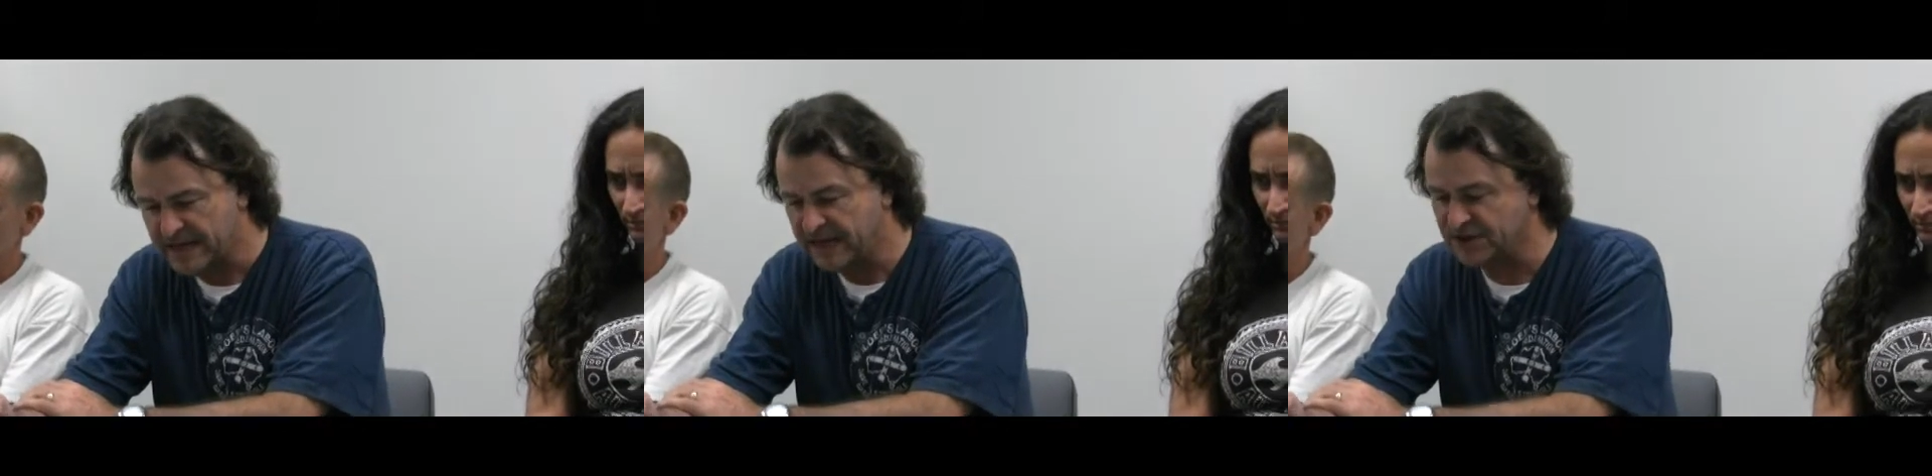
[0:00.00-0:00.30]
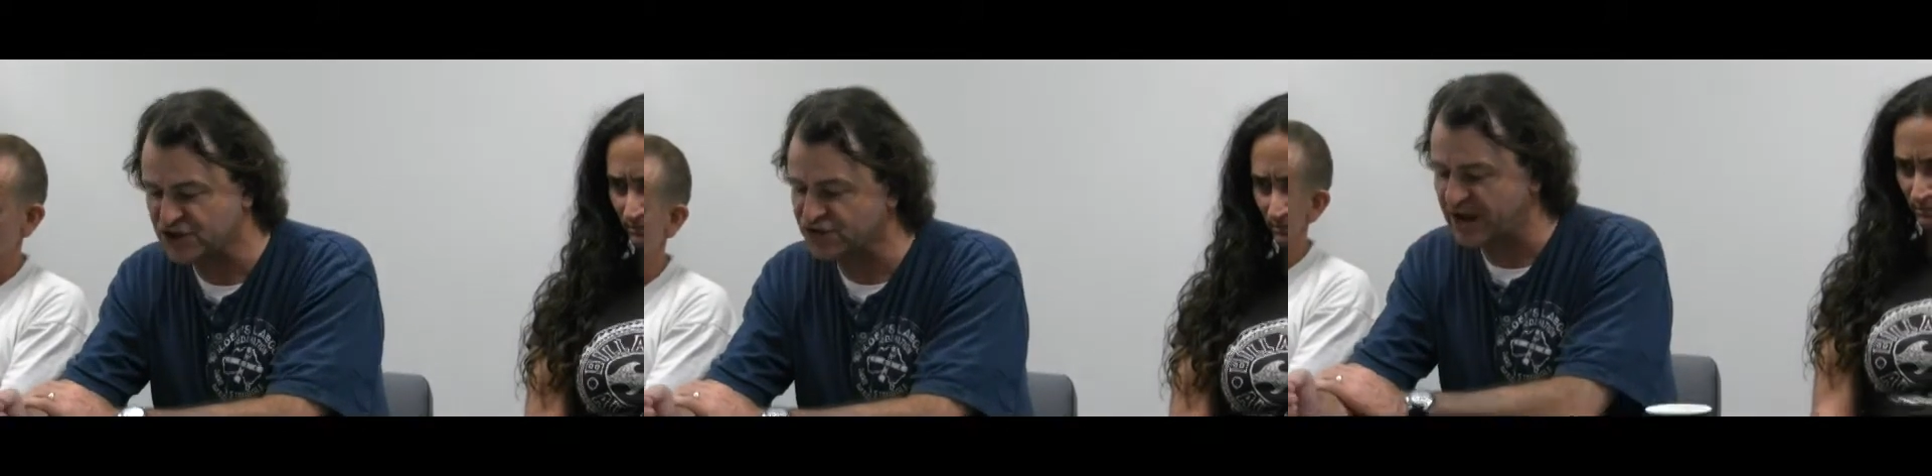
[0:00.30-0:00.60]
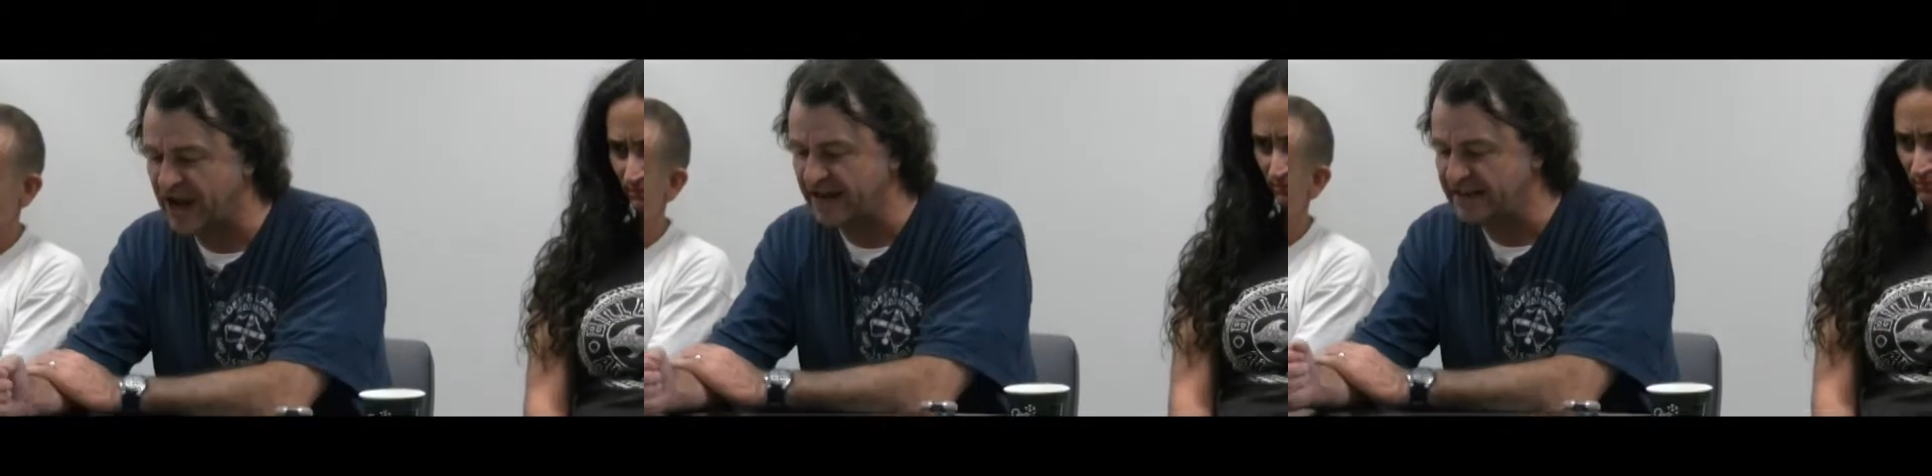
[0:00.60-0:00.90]
In
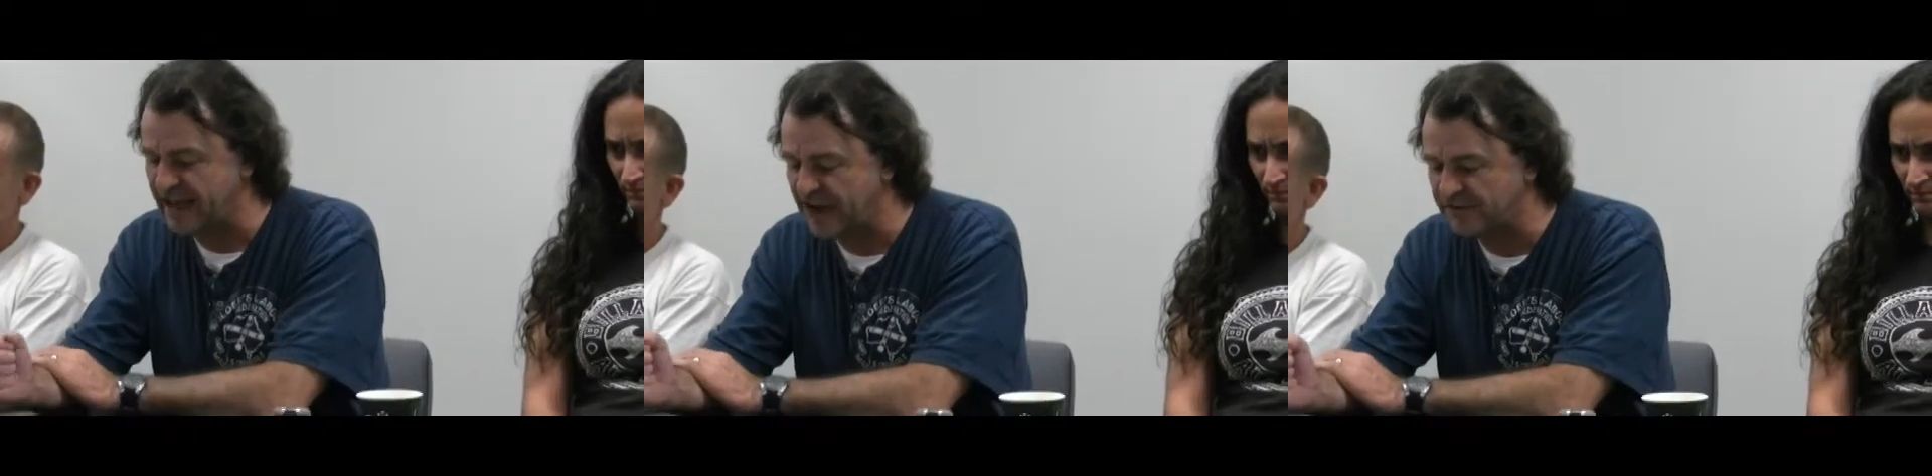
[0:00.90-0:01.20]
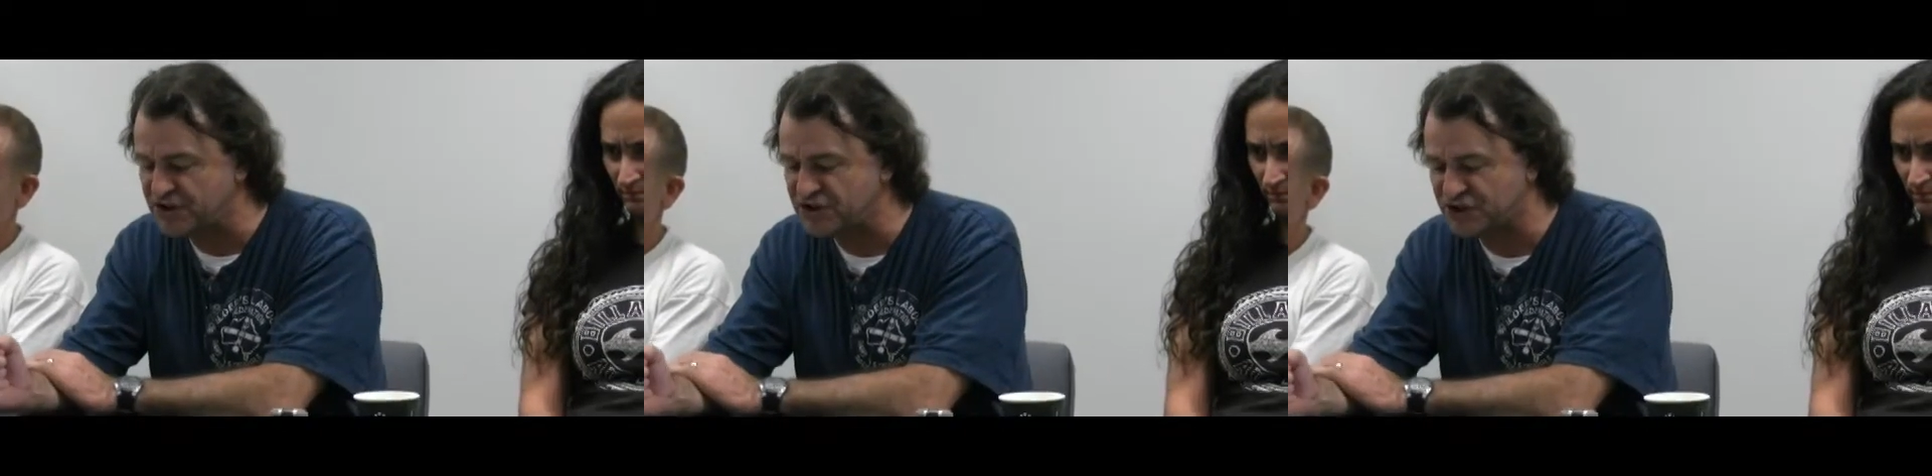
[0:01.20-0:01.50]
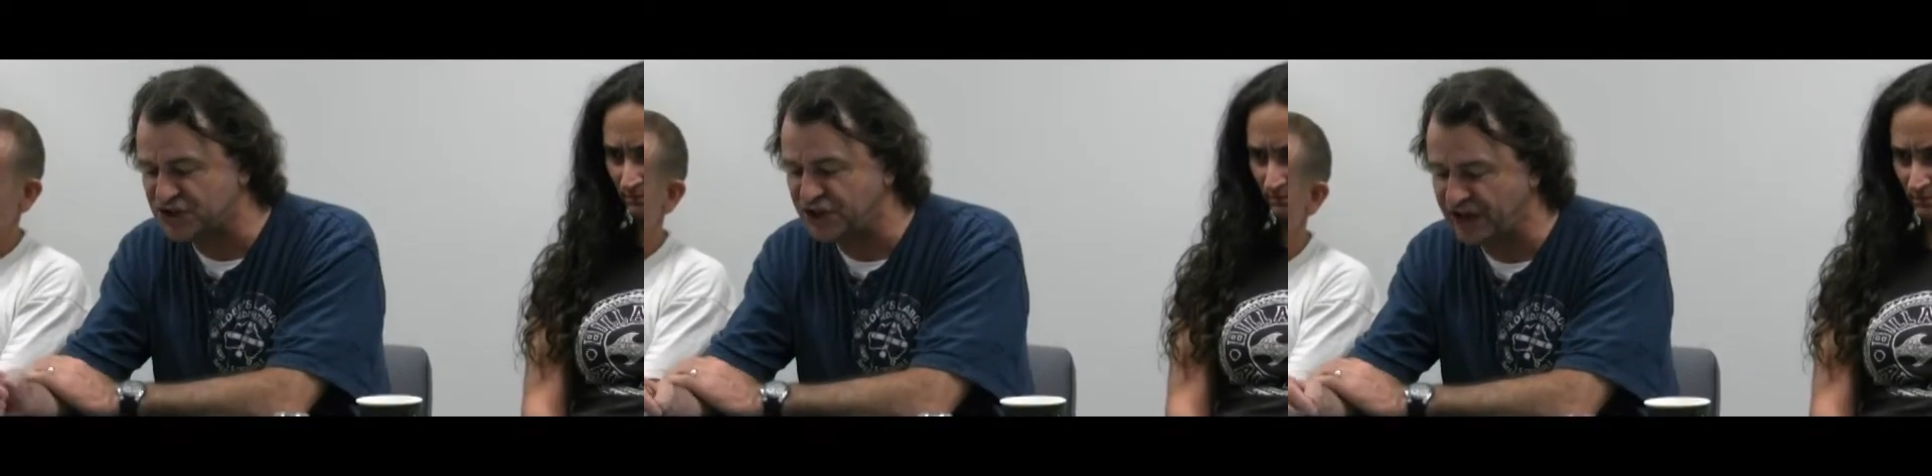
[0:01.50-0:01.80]
Australia, the average
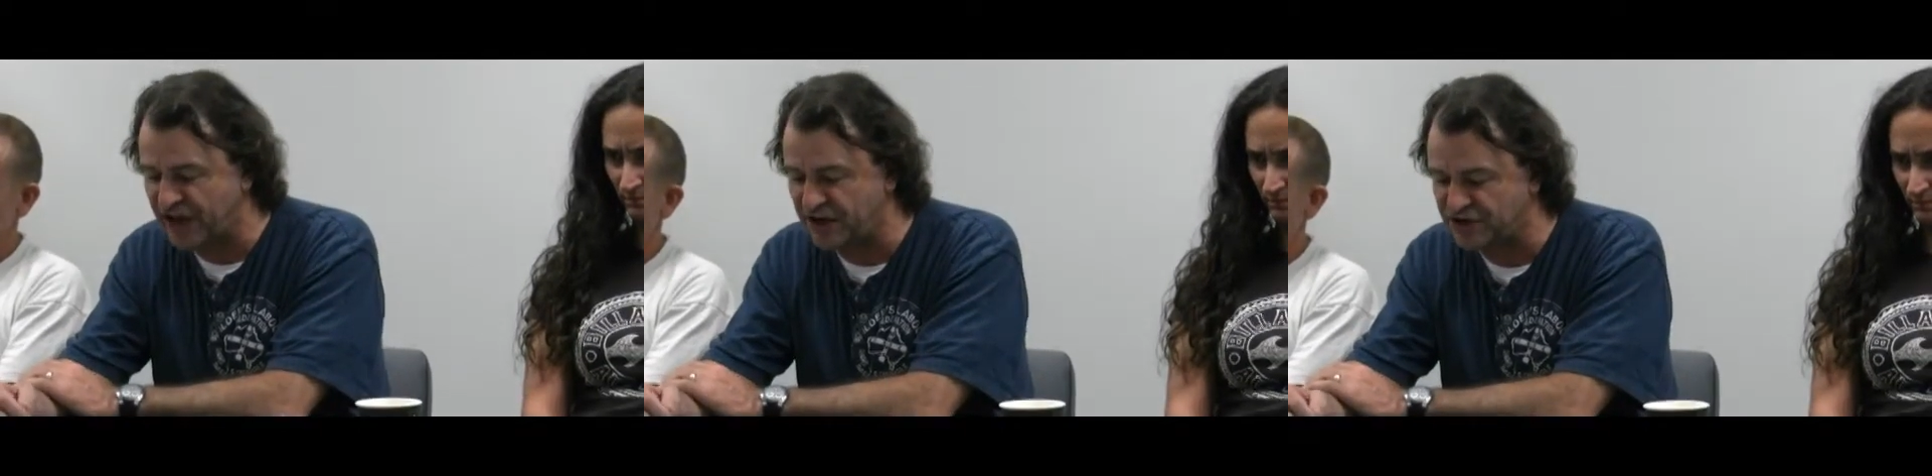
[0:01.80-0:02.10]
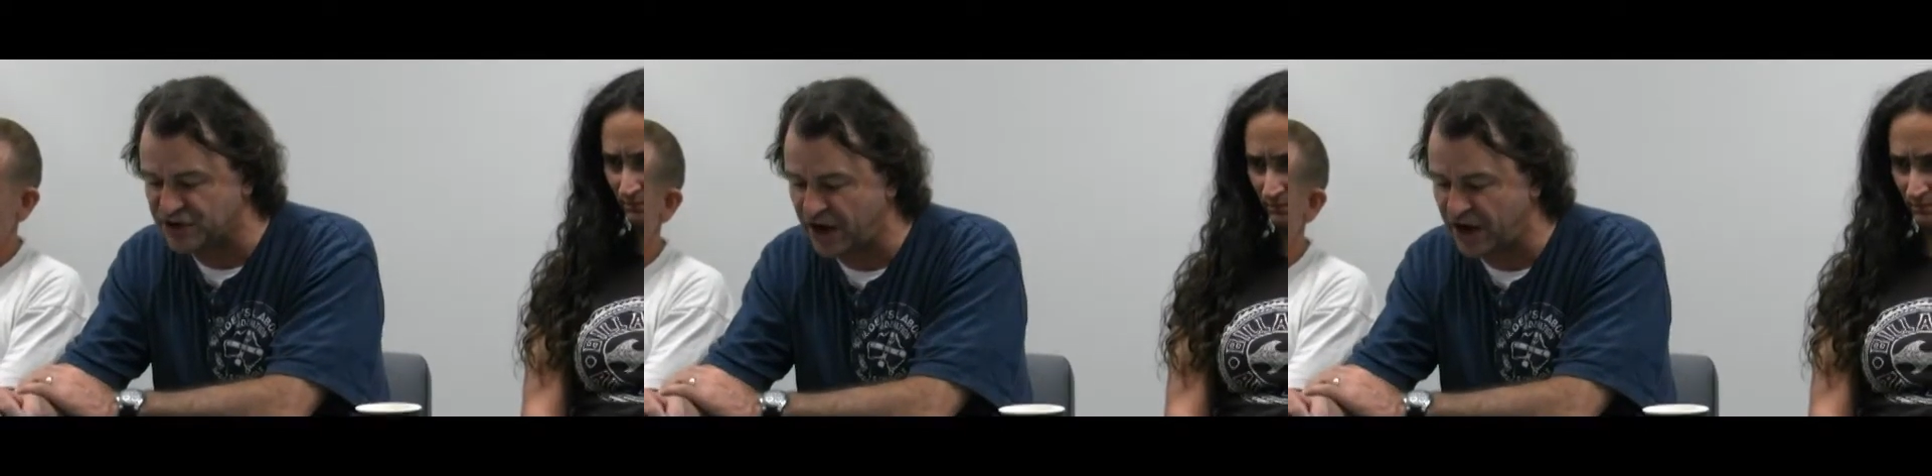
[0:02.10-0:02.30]
CEO's